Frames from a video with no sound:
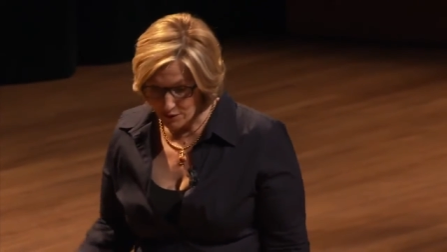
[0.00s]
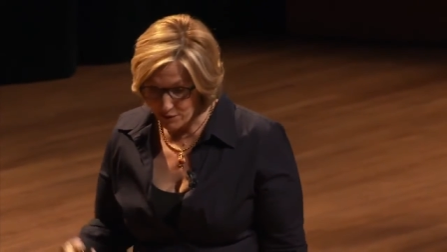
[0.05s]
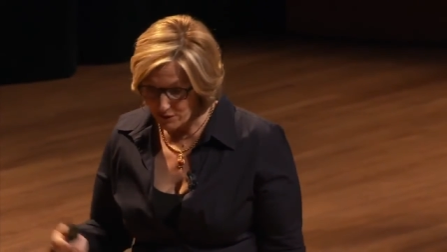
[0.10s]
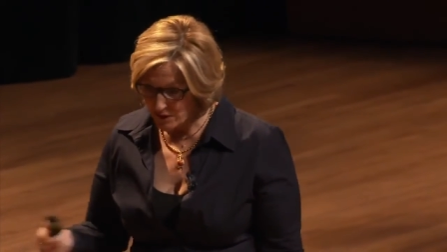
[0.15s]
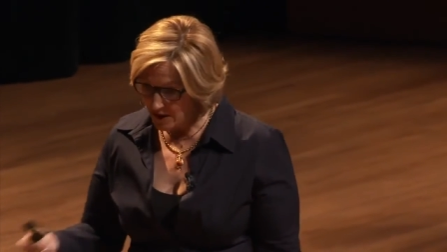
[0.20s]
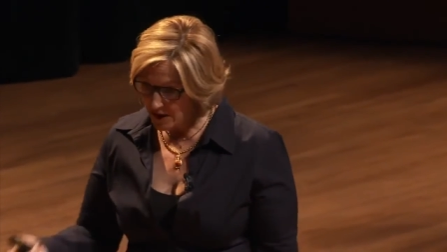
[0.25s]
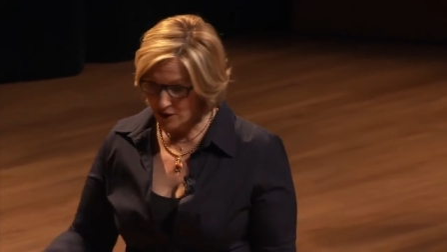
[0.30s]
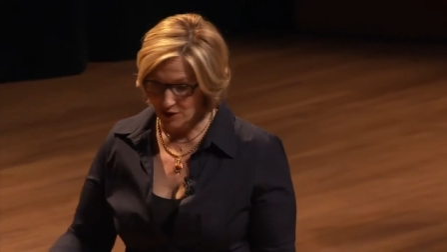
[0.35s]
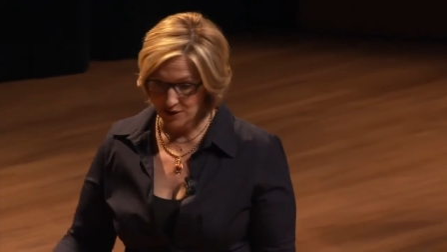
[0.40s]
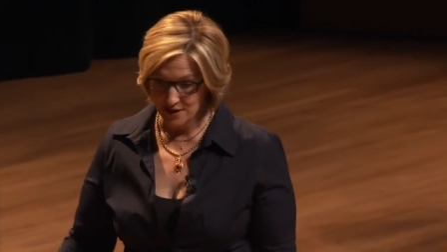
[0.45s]
of
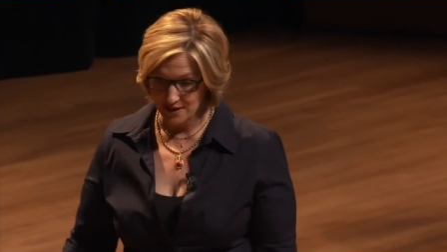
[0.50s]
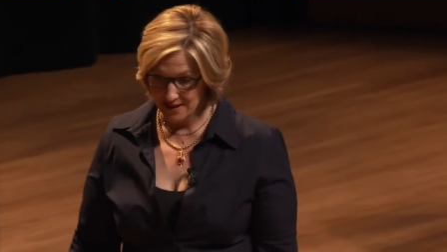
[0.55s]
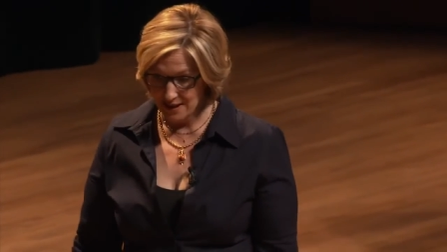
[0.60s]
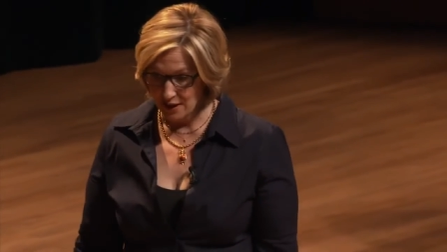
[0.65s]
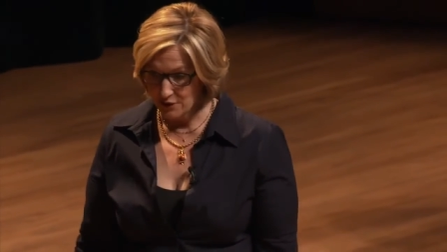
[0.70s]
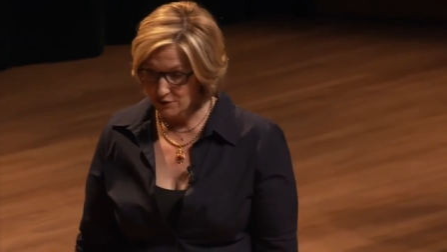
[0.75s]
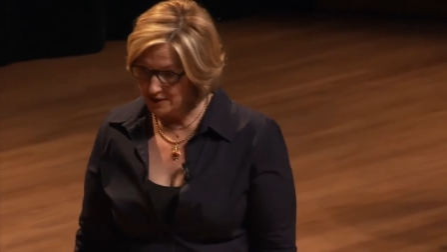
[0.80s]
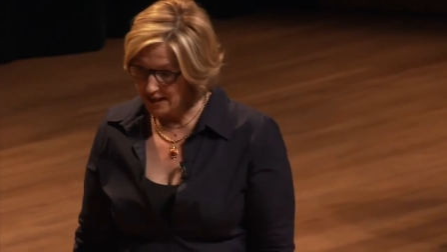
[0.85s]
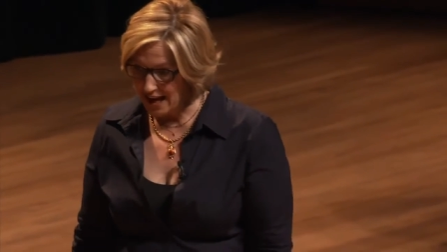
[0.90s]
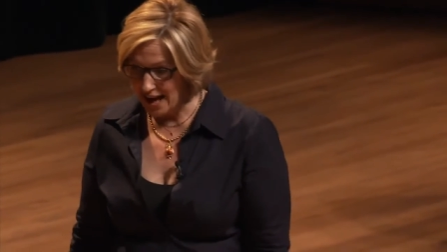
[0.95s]
fear and
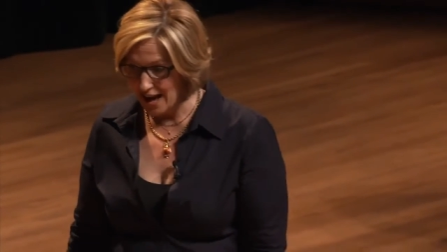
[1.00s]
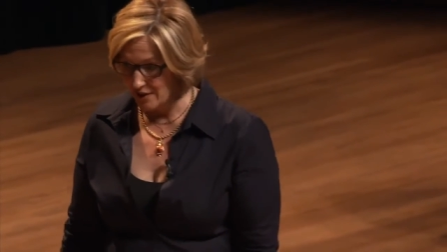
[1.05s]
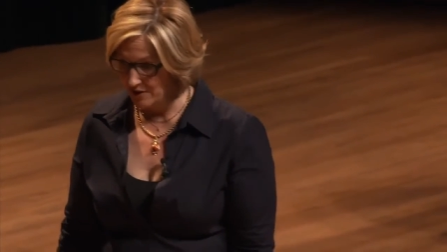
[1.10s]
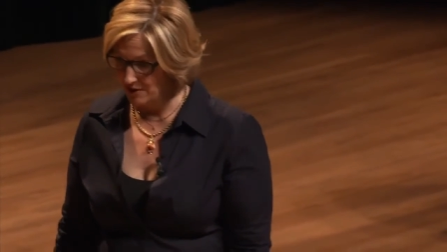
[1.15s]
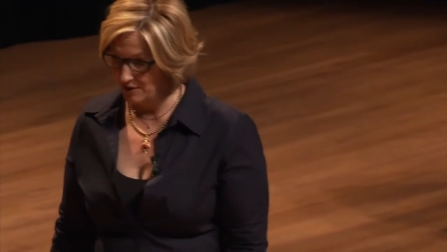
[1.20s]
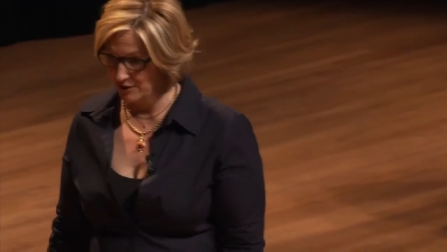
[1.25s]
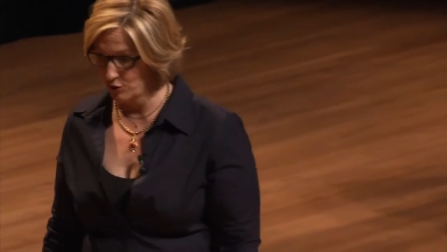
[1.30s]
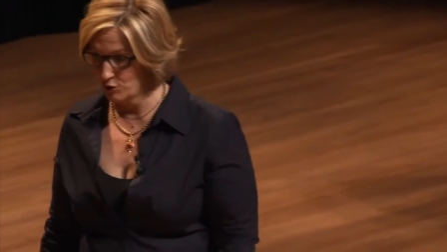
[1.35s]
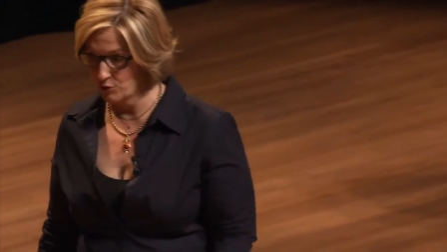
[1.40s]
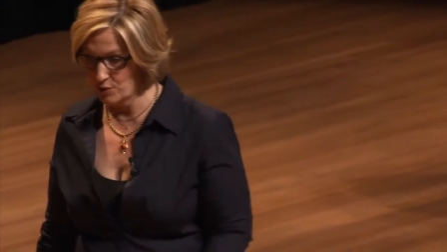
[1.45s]
self doubt
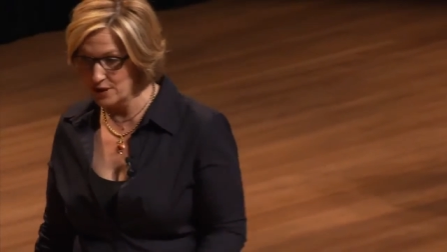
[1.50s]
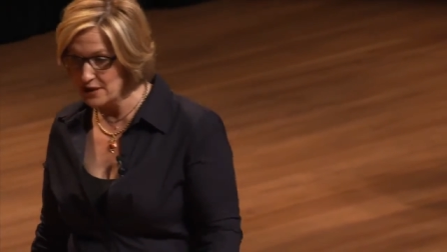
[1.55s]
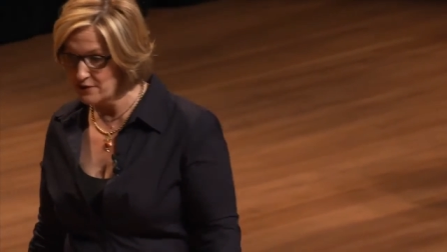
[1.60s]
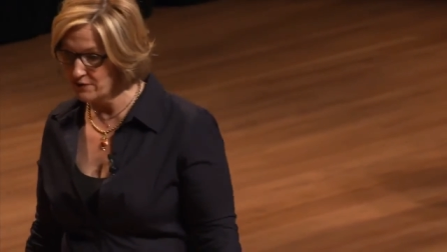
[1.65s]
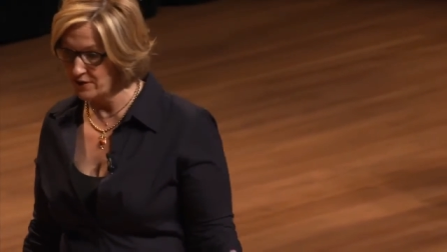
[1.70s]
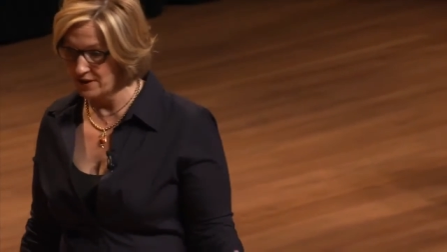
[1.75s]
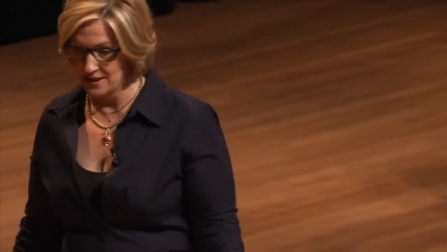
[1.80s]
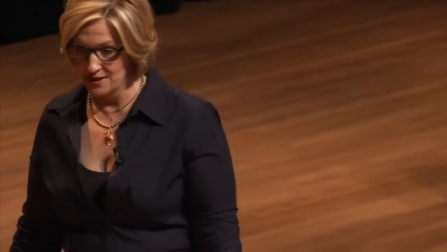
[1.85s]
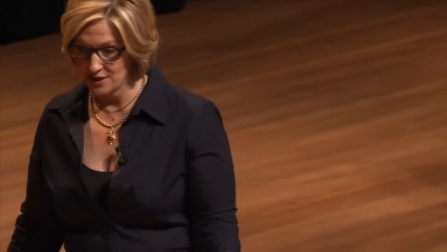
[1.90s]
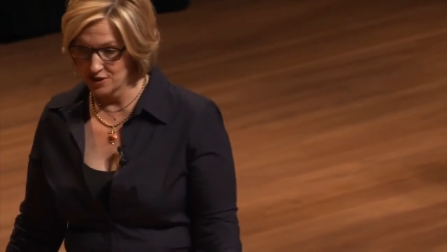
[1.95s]
and
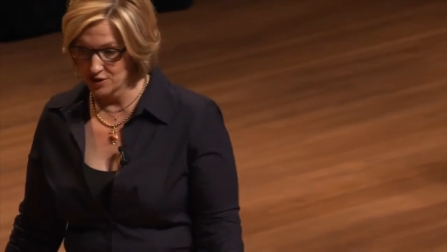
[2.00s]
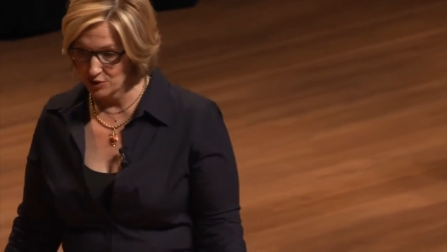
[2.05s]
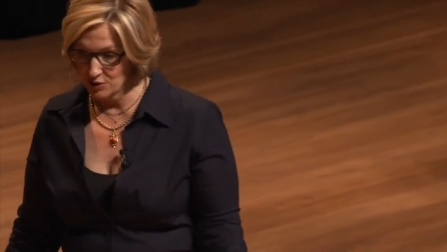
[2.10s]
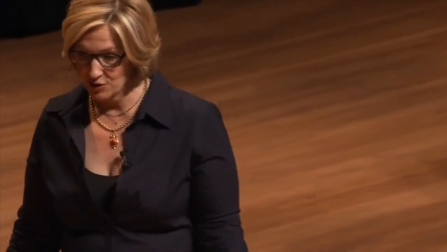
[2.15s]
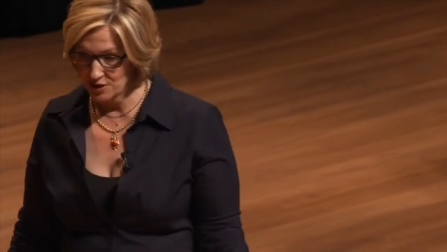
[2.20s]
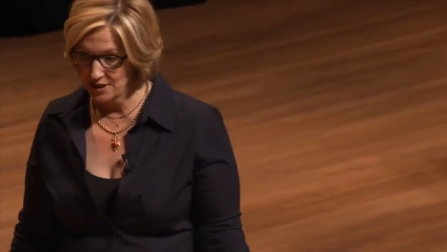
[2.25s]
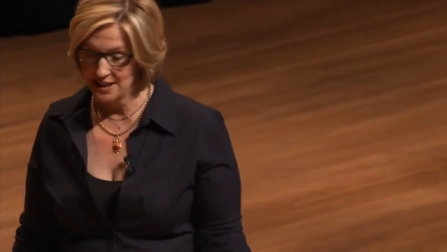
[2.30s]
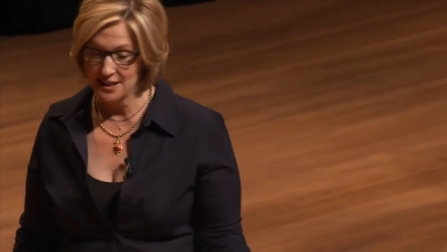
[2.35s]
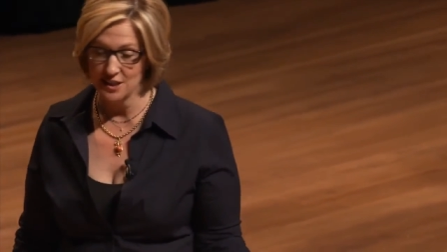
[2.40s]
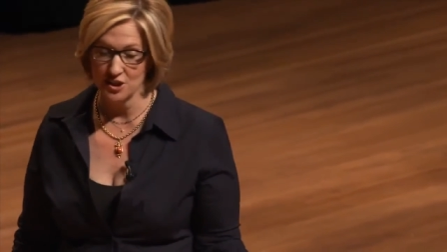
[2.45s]
grief and
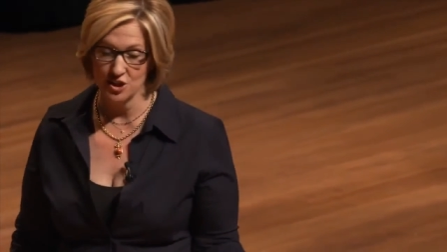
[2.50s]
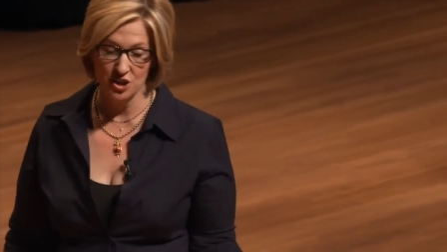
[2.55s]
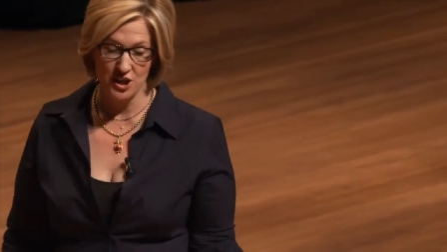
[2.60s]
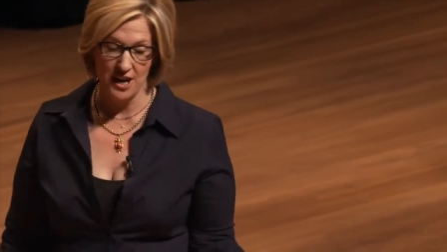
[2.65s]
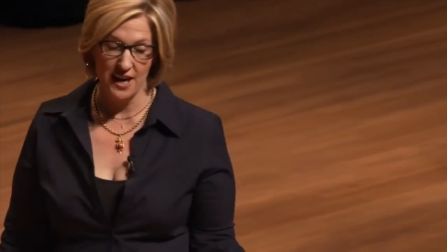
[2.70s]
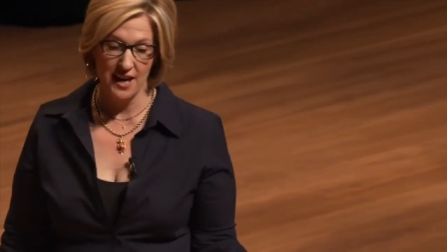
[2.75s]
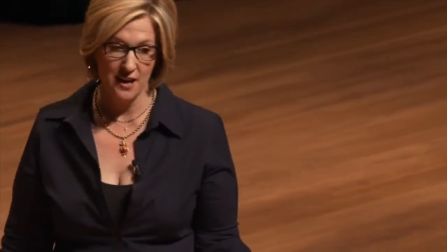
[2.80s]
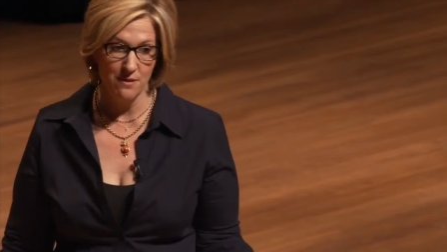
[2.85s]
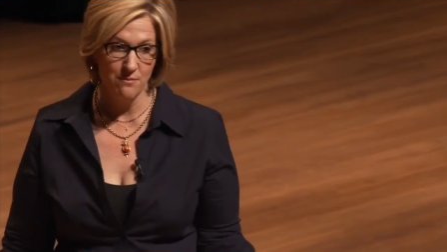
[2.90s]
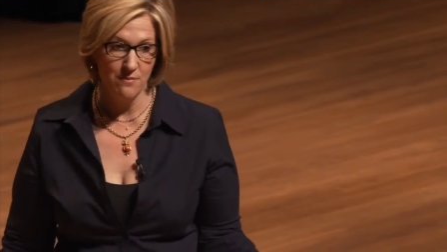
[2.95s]
uncertainty and
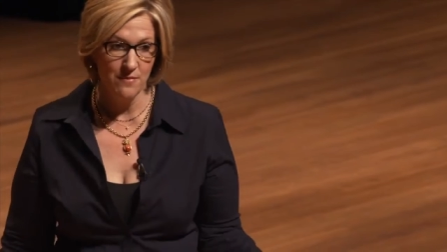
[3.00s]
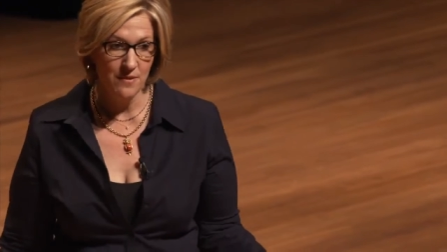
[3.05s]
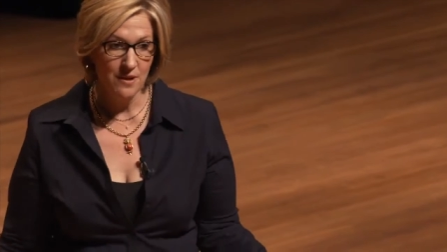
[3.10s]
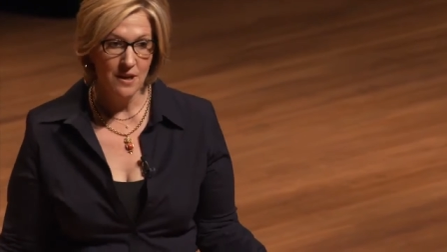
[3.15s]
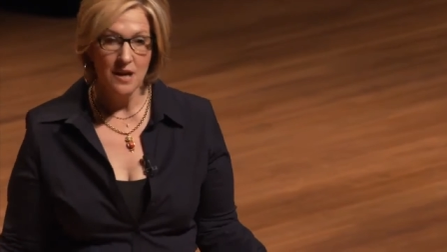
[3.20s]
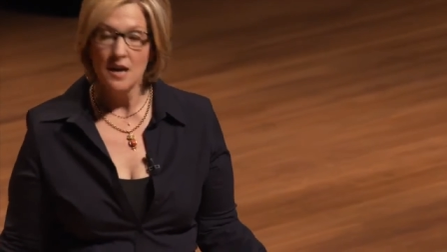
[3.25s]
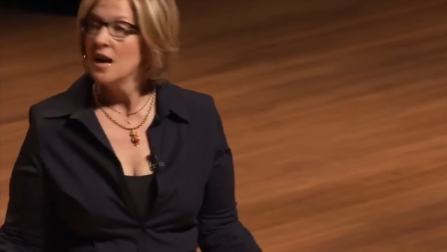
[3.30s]
shame,